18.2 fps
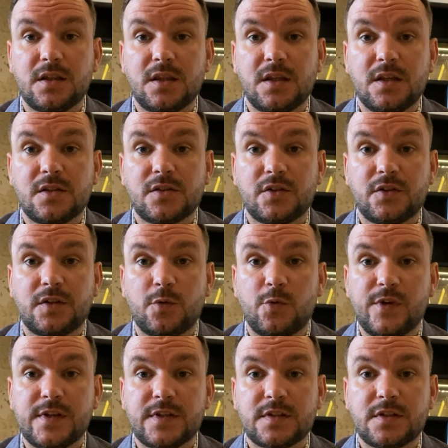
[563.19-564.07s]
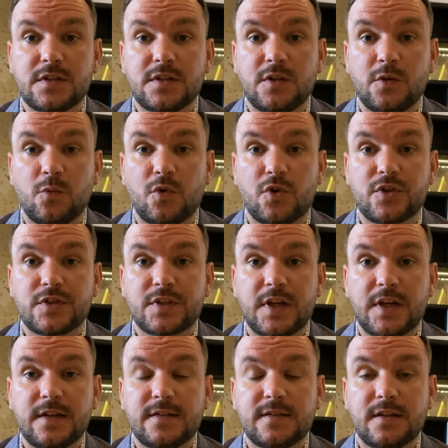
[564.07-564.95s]
These are the risks, the worst
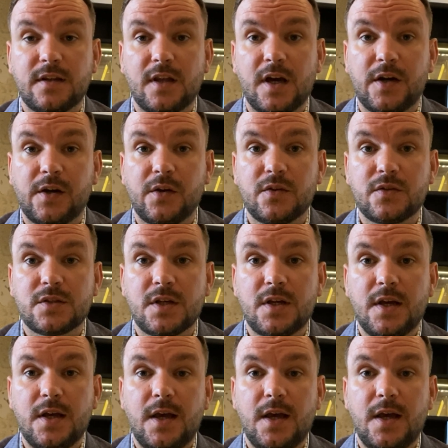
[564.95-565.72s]
case scenarios.